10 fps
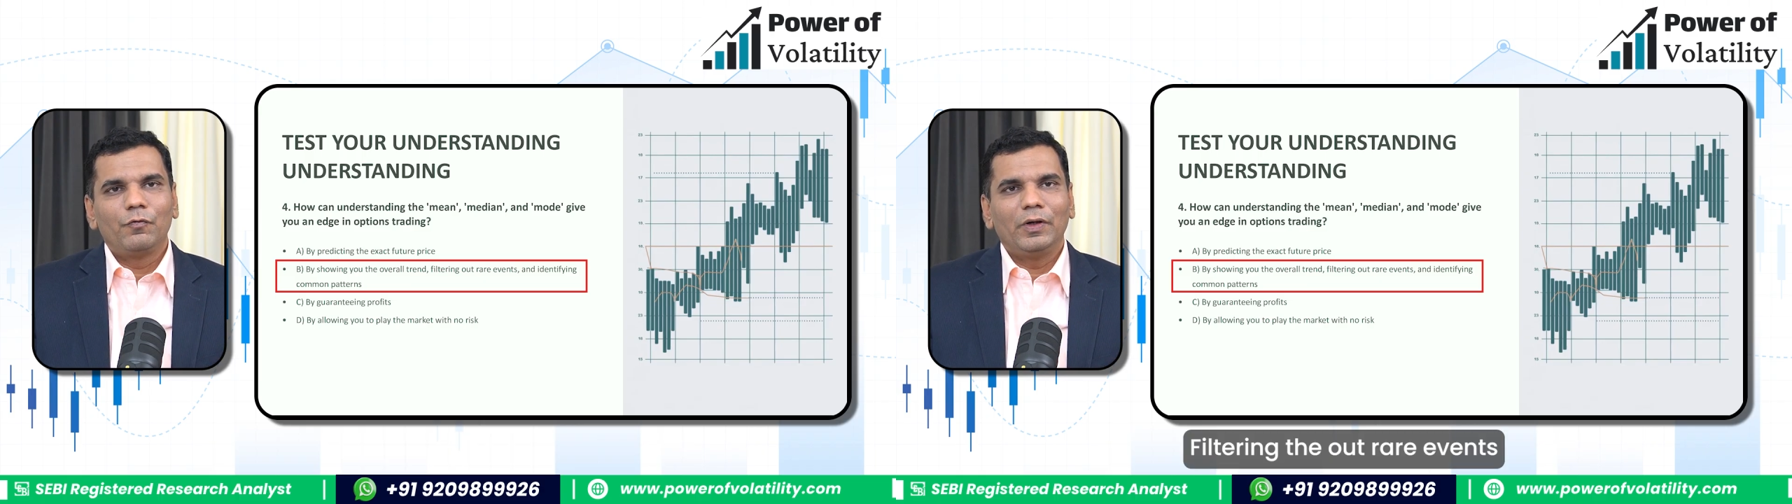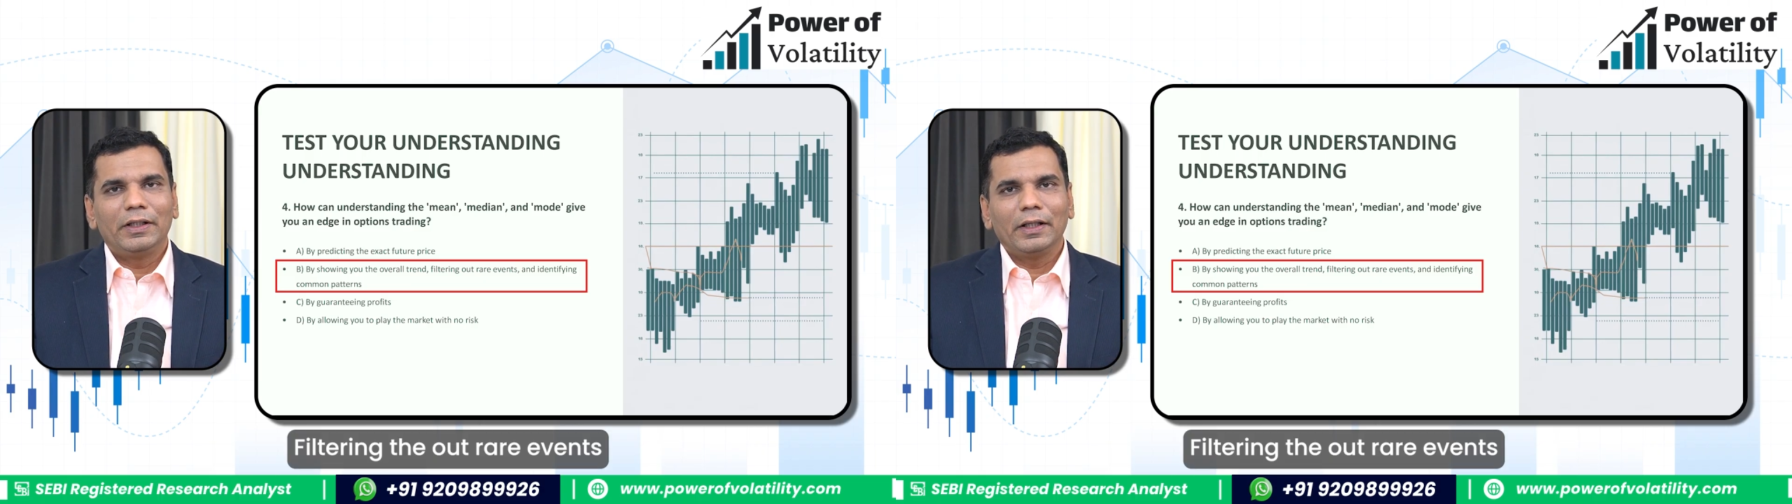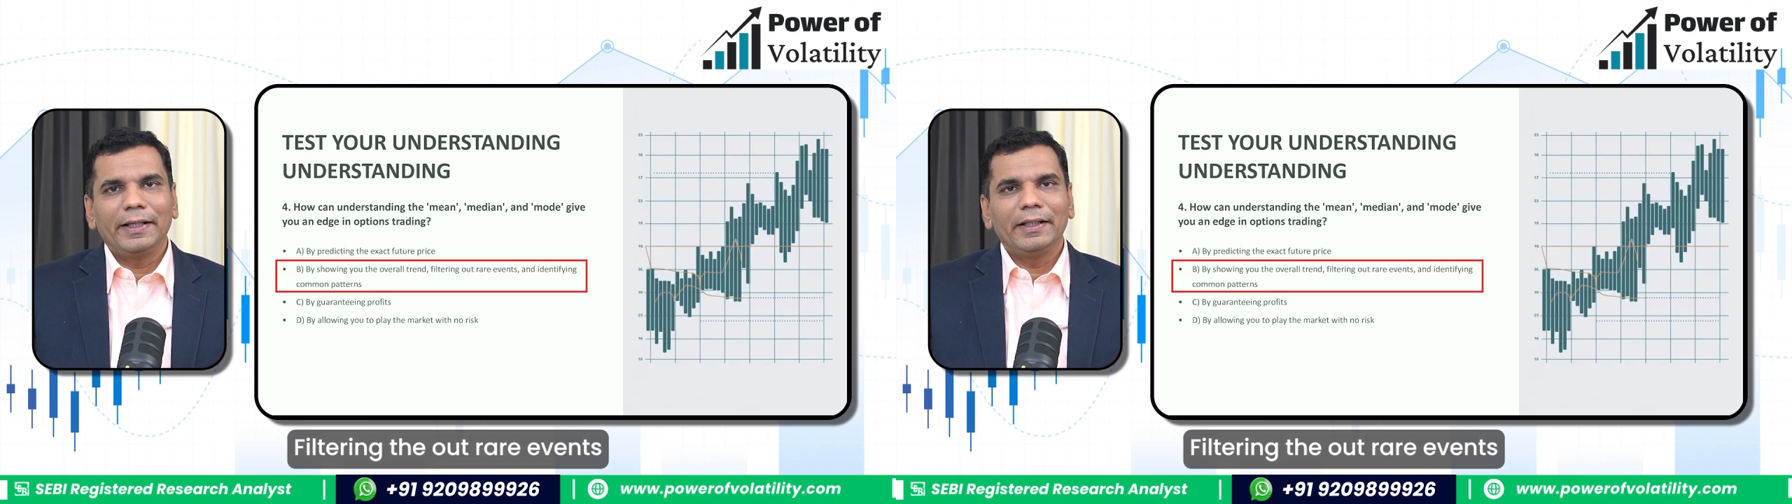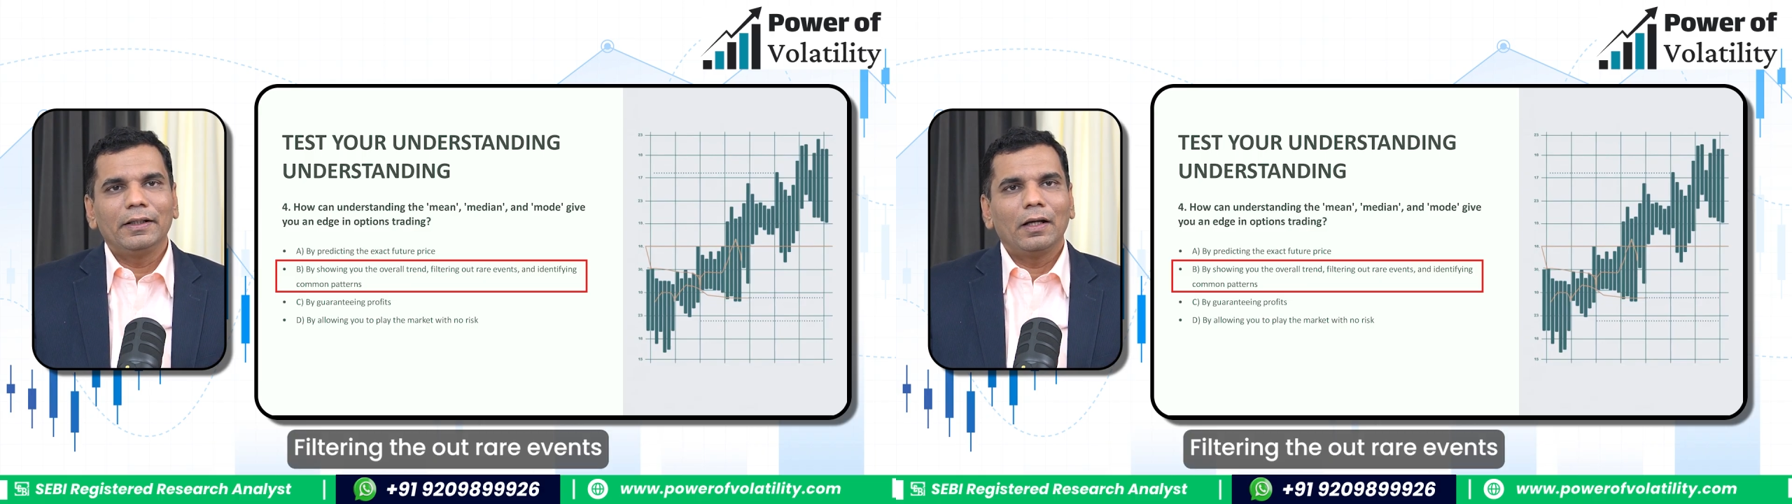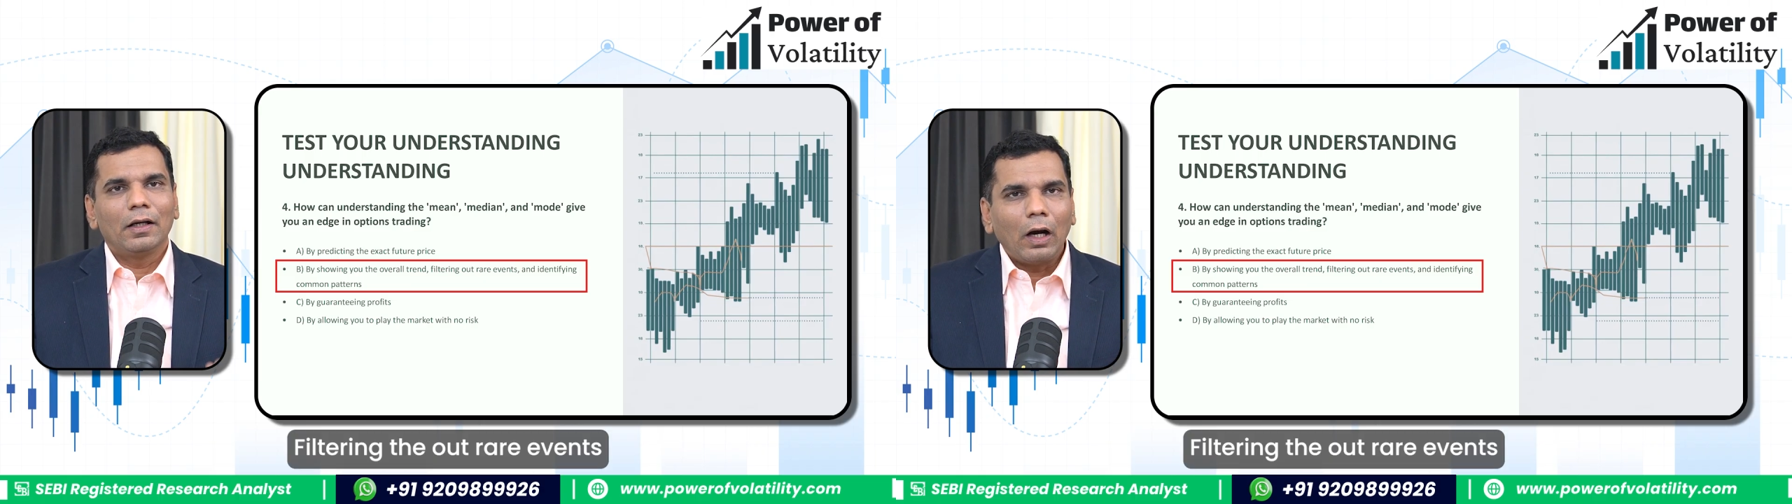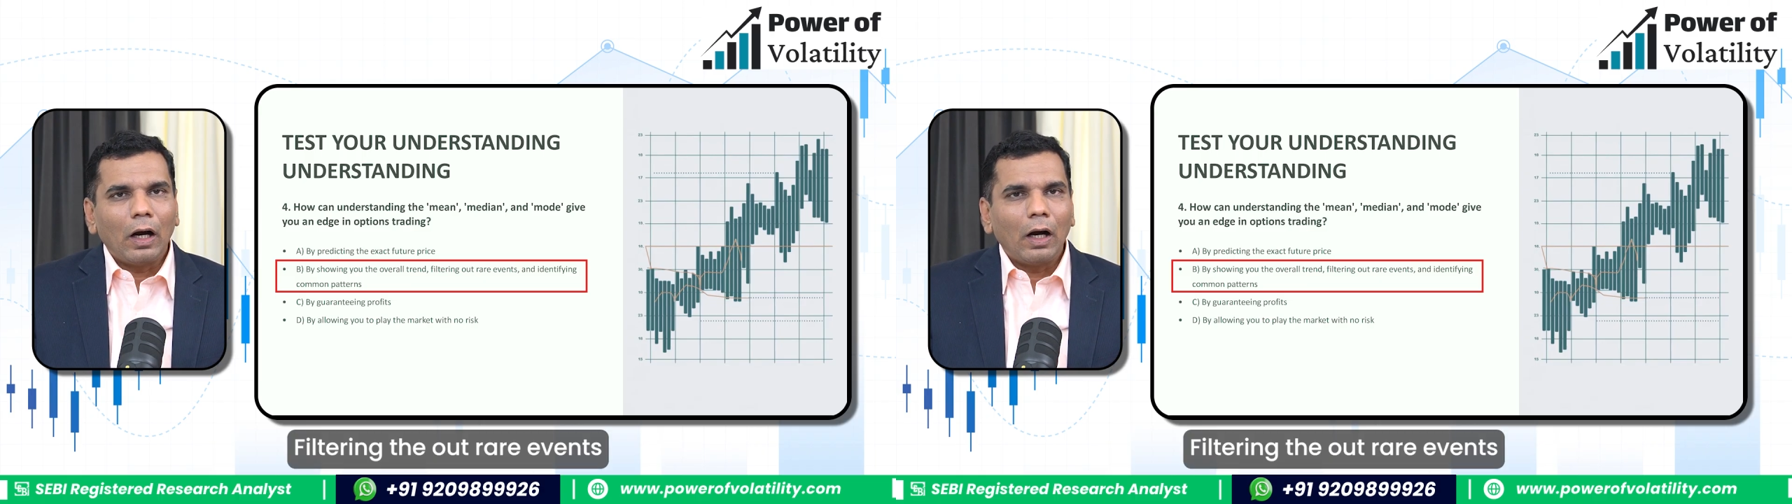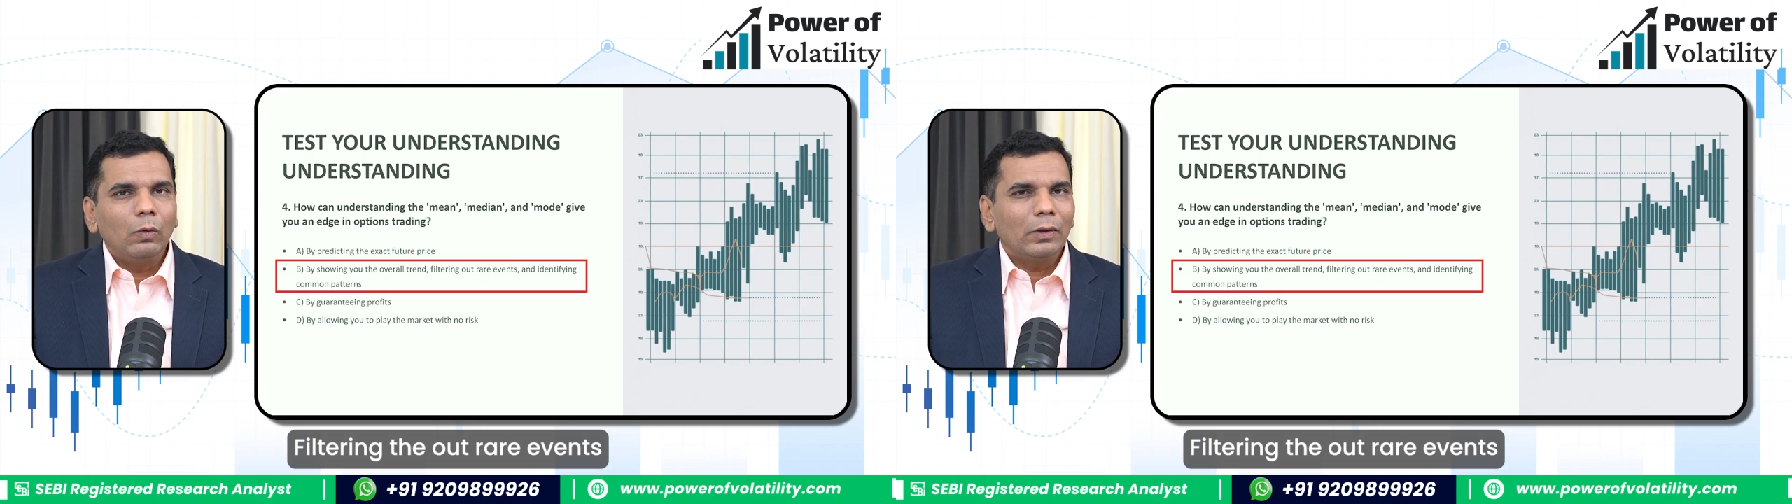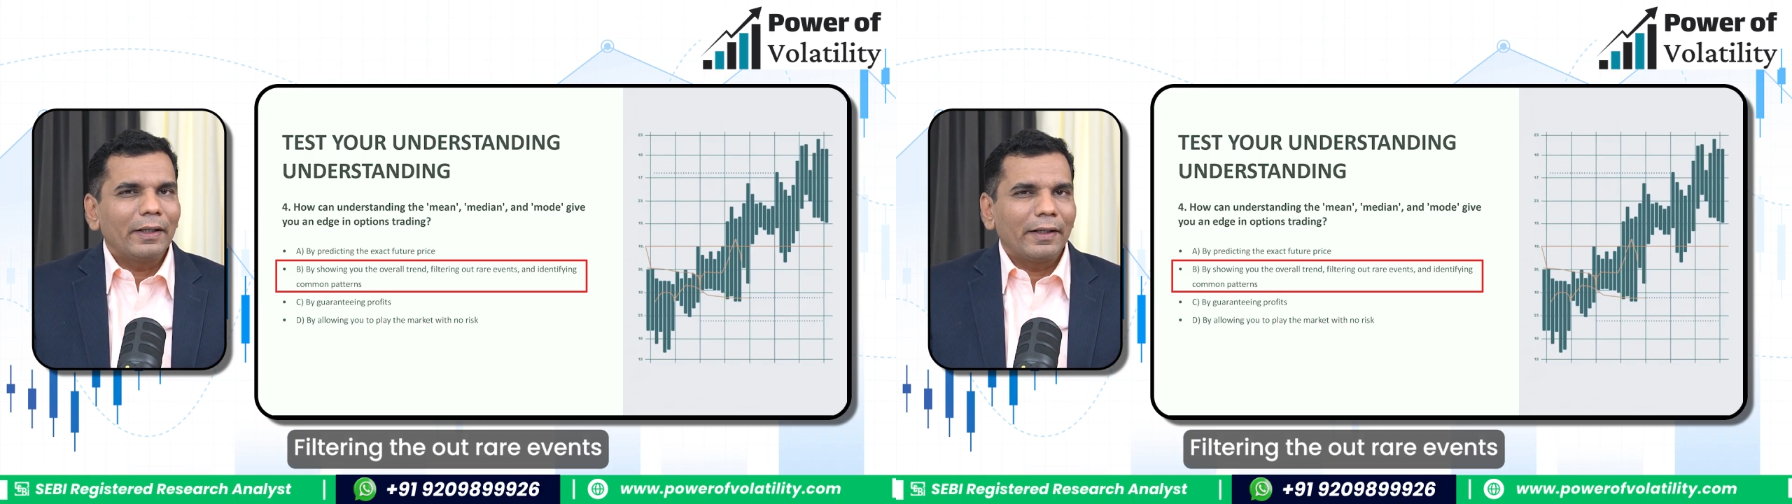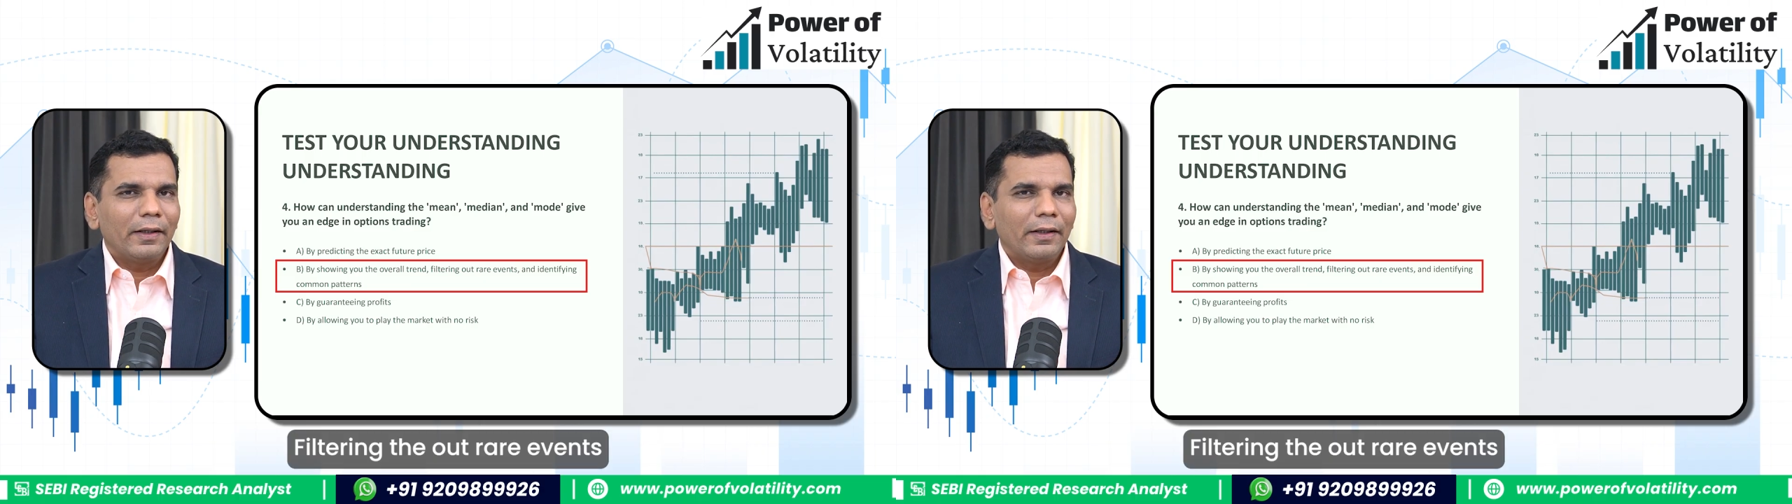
filtering out